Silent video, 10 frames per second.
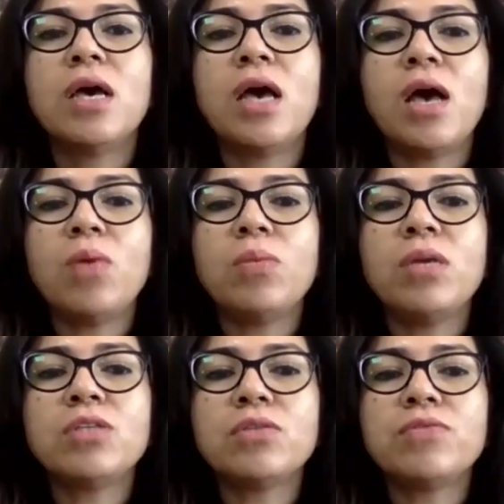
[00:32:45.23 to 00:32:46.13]
How
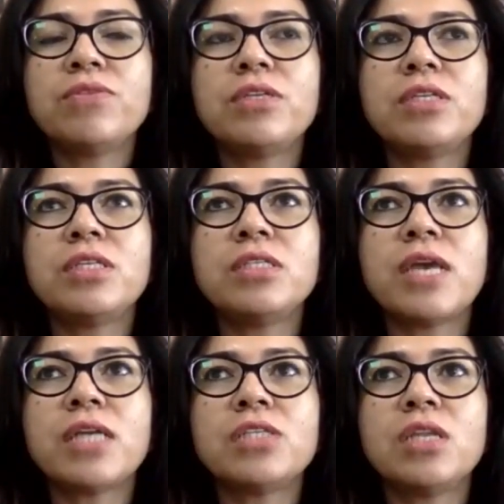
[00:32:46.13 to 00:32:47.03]
much of it
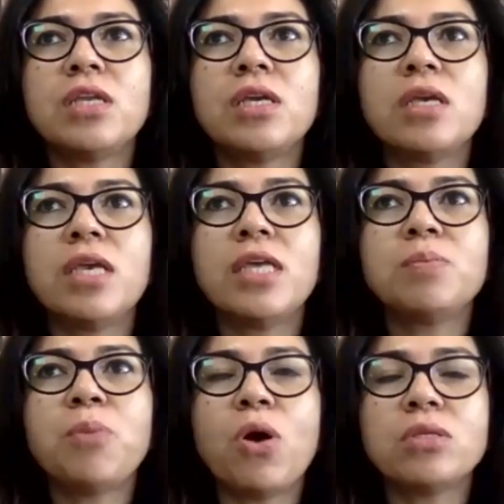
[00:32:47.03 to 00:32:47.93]
is
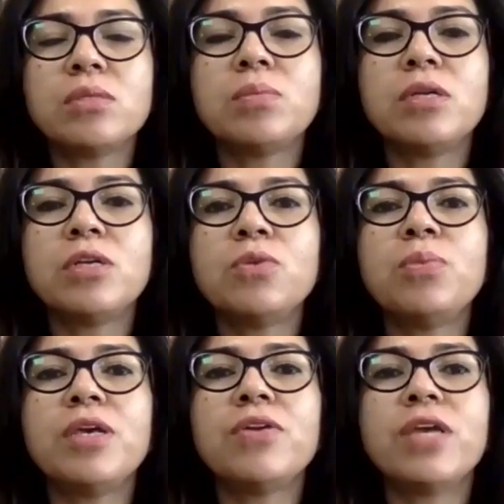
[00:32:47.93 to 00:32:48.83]
possible to
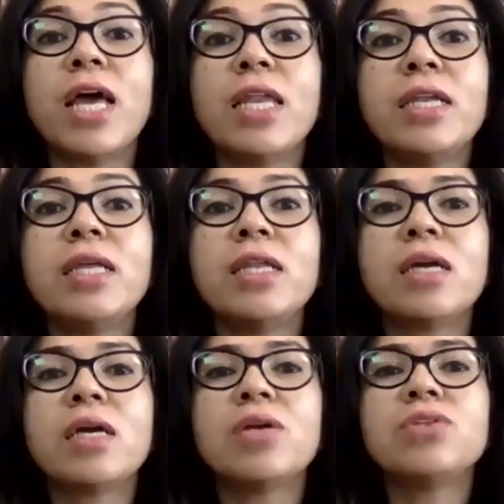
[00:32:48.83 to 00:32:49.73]
be a reality in
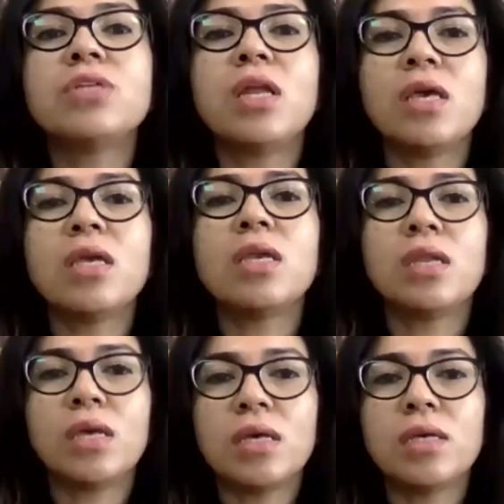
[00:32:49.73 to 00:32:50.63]
a country like
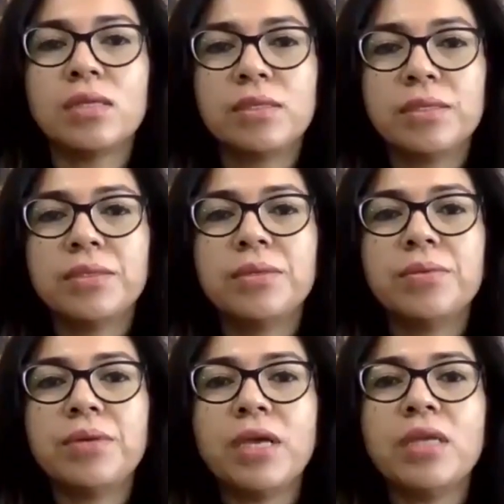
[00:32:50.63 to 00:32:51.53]
India,
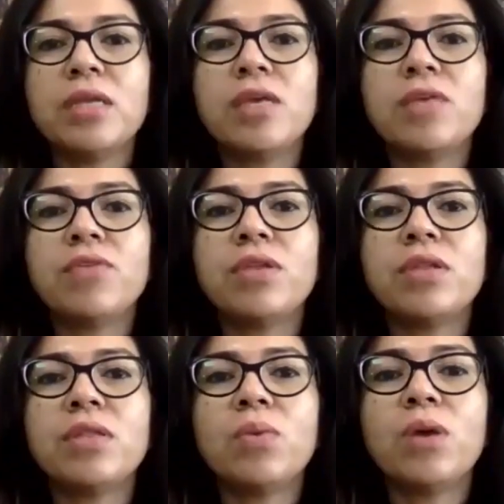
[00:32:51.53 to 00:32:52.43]
right?
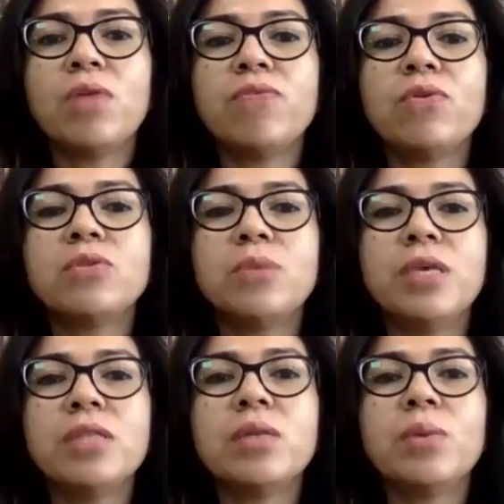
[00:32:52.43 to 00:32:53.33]
Given the workforce
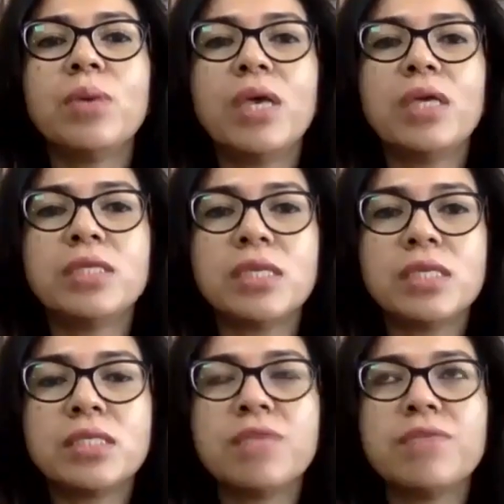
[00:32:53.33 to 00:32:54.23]
being the way it
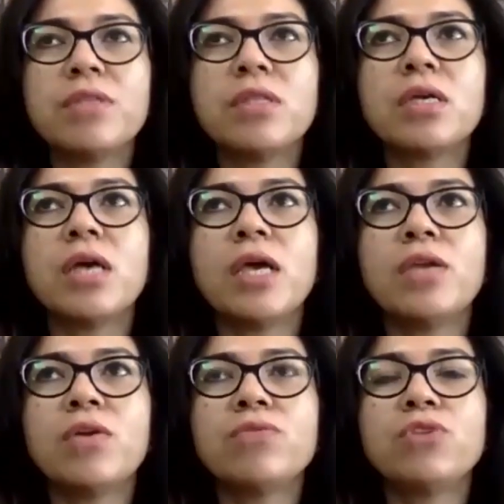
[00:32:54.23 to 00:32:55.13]
is, given the
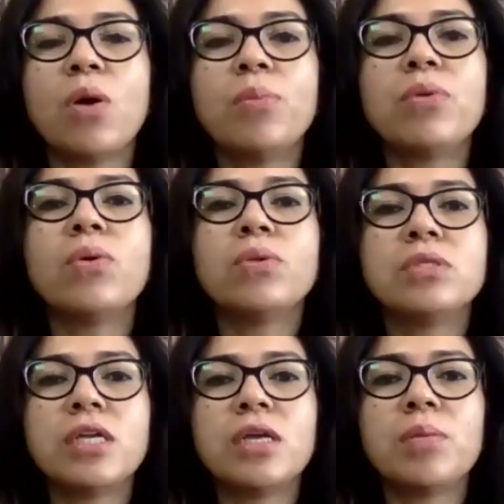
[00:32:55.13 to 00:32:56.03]
kind of job
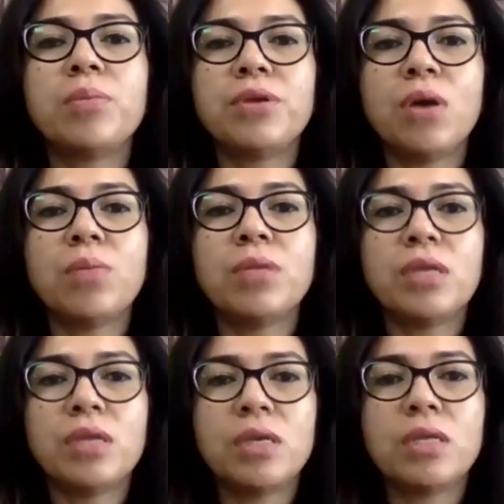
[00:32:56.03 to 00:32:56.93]
roles that are
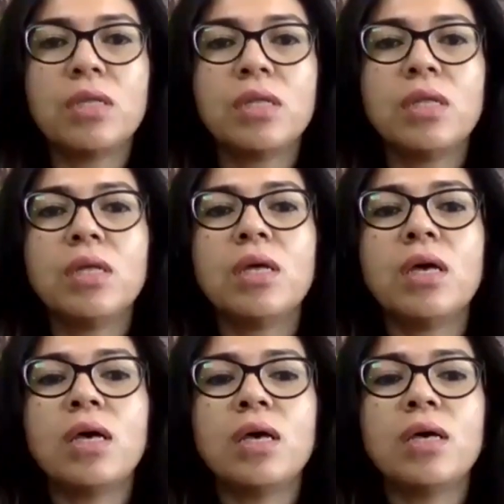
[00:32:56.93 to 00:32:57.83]
predominant,
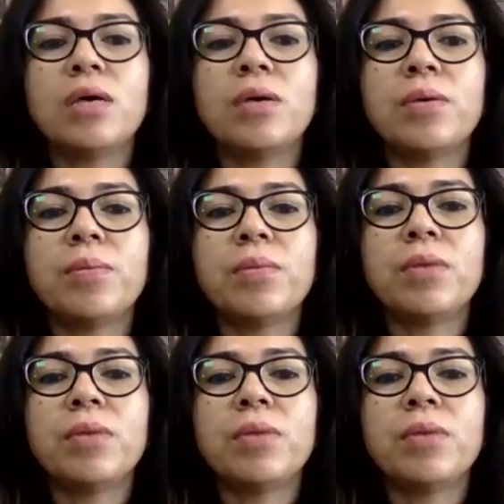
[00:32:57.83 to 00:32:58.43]
are